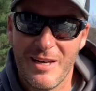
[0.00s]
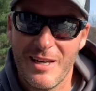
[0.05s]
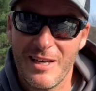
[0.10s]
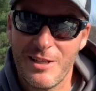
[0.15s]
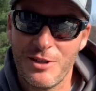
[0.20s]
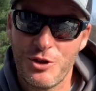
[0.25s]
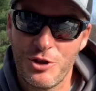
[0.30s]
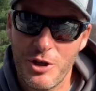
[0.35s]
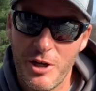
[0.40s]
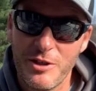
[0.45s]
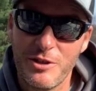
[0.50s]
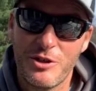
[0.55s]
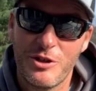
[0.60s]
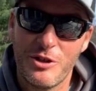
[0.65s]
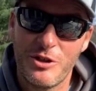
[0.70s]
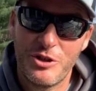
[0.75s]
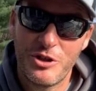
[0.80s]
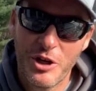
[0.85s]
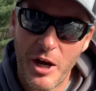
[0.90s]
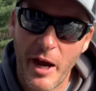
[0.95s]
and chase
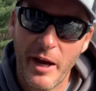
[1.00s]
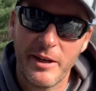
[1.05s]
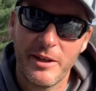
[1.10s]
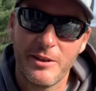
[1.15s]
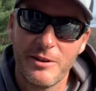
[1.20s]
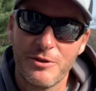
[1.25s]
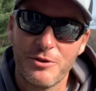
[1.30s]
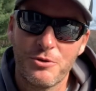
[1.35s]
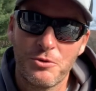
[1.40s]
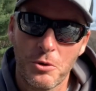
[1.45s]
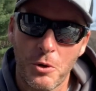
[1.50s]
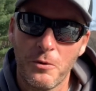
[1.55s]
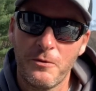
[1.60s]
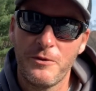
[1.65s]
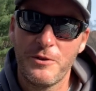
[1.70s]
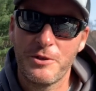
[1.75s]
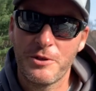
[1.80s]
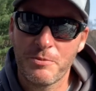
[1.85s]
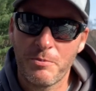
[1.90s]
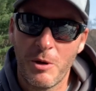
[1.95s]
giant
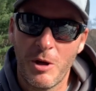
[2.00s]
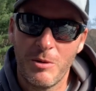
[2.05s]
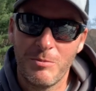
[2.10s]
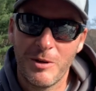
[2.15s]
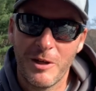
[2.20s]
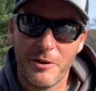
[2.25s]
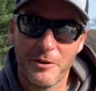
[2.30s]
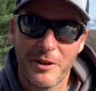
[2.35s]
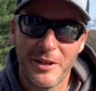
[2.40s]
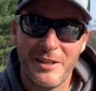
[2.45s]
trophy smallmouth.